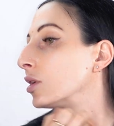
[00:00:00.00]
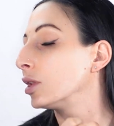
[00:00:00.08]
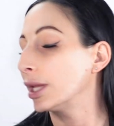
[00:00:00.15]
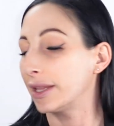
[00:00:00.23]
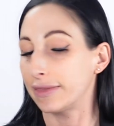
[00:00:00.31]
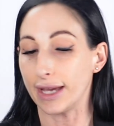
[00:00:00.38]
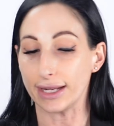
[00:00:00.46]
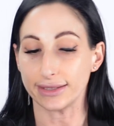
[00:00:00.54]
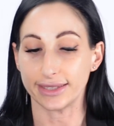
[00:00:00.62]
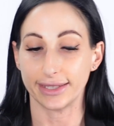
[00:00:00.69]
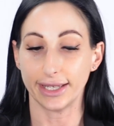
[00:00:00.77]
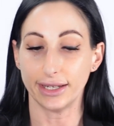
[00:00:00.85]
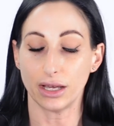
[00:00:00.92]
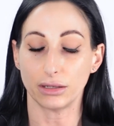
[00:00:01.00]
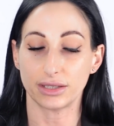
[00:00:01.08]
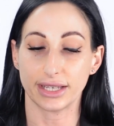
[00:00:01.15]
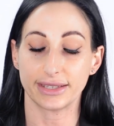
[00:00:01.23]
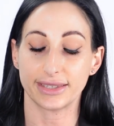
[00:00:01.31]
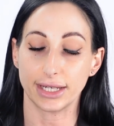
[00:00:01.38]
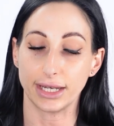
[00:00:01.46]
Let that sit. I'll
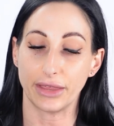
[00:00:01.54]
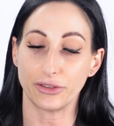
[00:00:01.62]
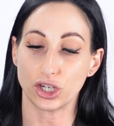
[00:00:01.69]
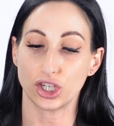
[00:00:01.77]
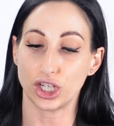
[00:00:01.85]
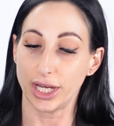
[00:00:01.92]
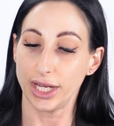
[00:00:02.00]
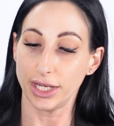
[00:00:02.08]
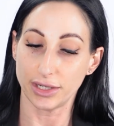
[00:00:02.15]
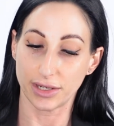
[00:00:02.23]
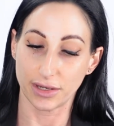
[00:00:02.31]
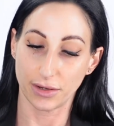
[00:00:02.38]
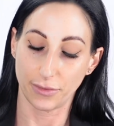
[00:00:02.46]
test another shade